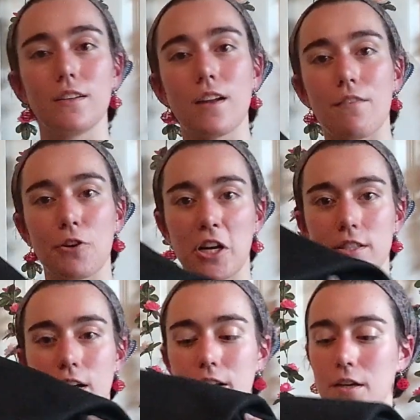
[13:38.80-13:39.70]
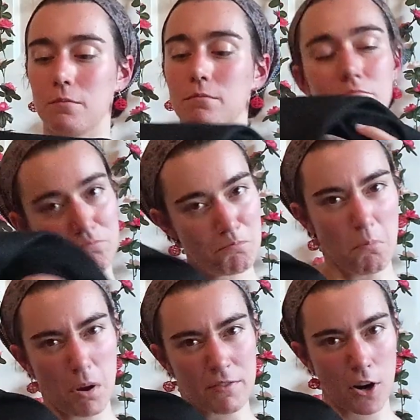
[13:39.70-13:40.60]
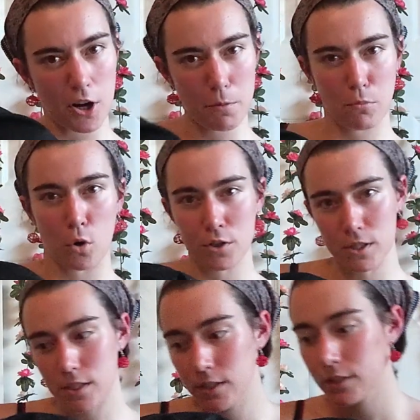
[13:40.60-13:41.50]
Not very exciting, but very important.